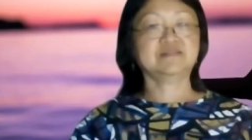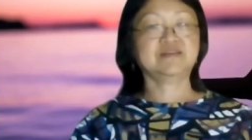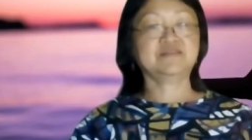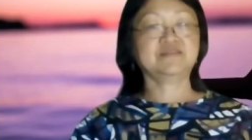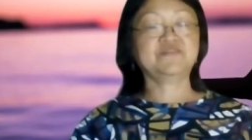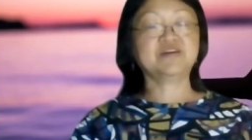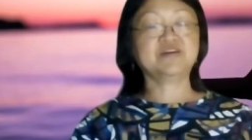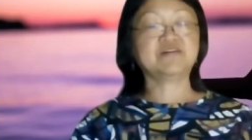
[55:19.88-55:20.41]

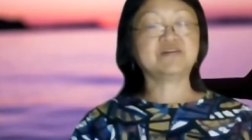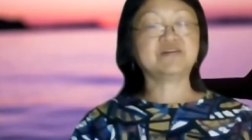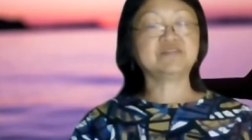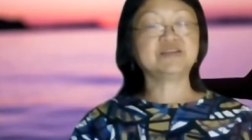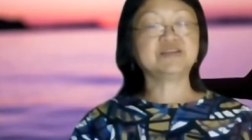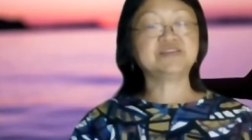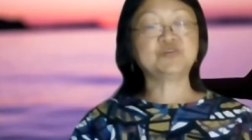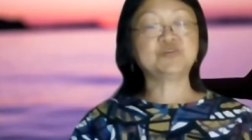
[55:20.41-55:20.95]
And figure
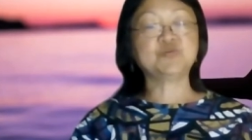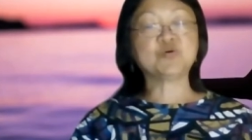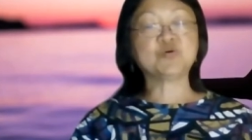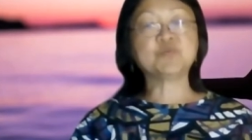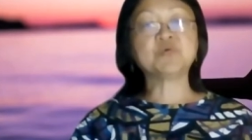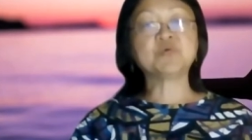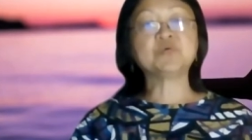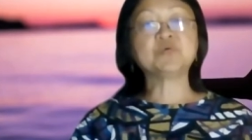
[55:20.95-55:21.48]
out, is it
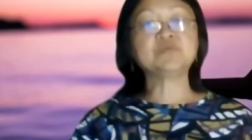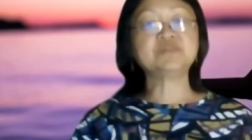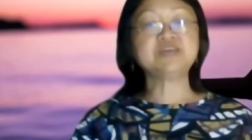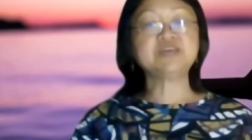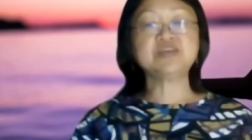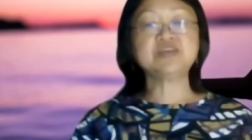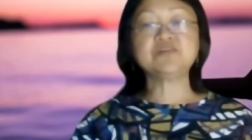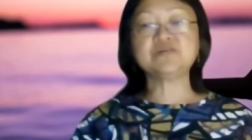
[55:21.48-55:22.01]
normal,
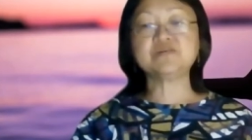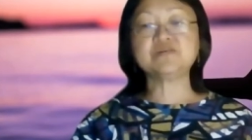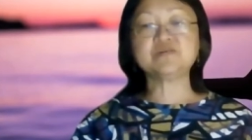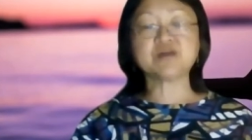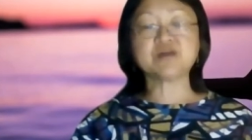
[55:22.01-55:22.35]
tender, or